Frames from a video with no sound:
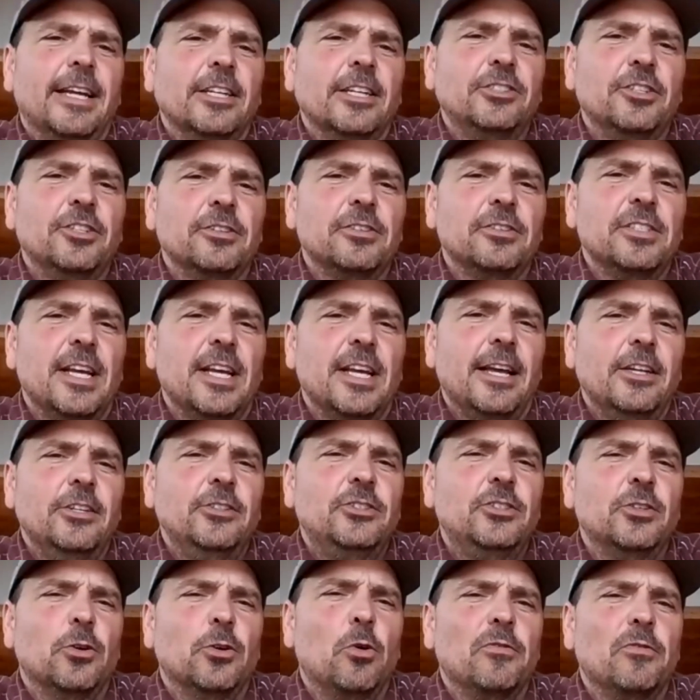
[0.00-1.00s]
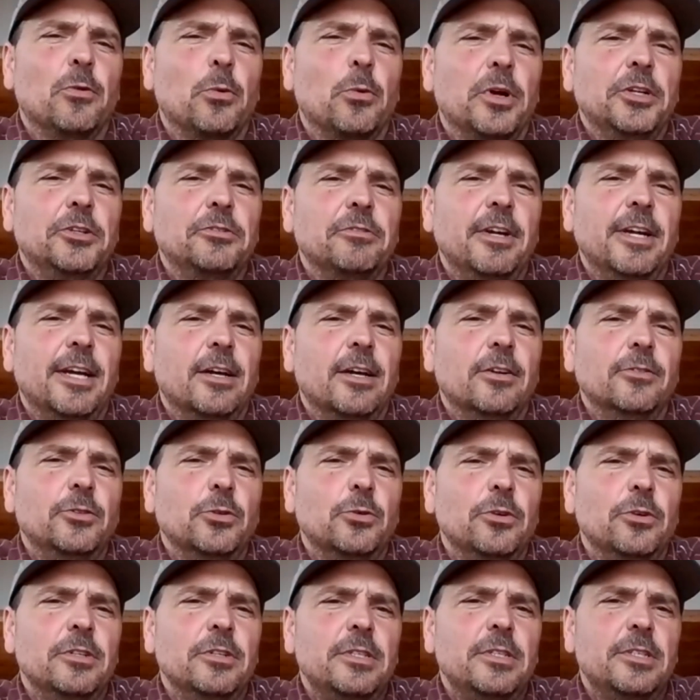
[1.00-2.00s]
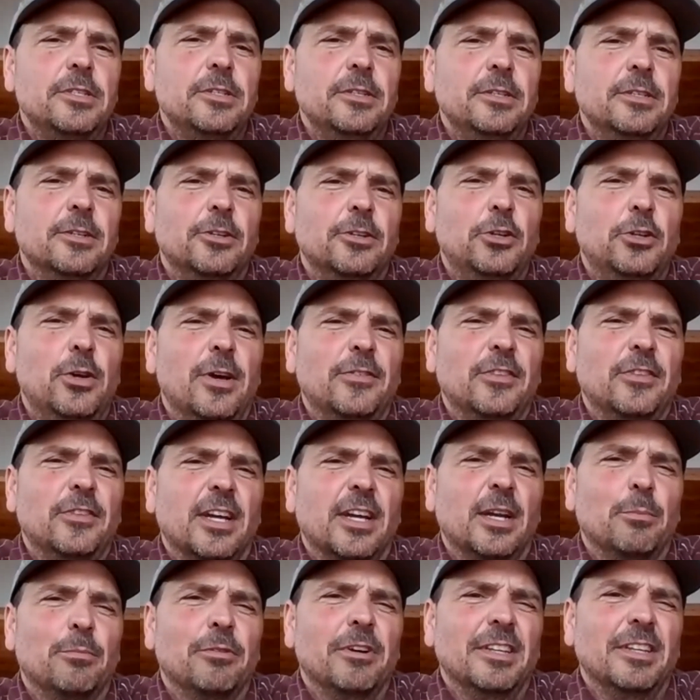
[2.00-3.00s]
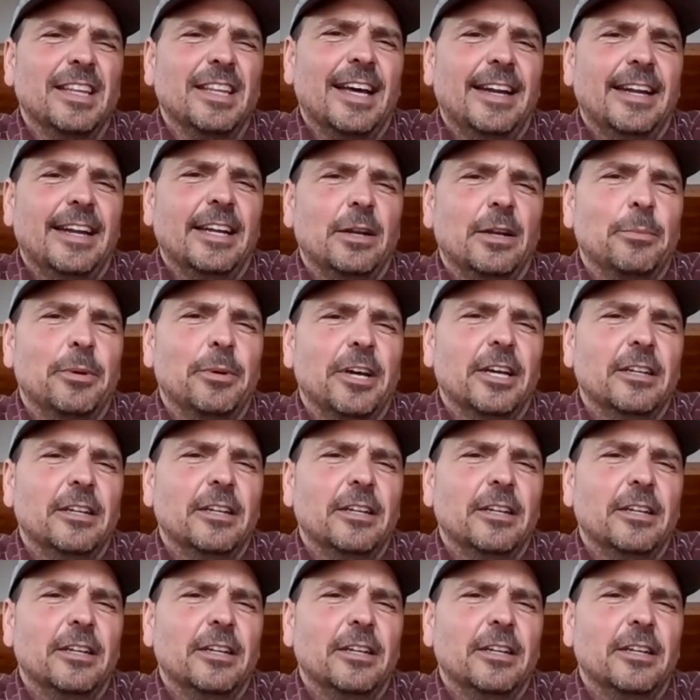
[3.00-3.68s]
get your sage overwintering outdoors, or do you have to kind of bring that in a bit?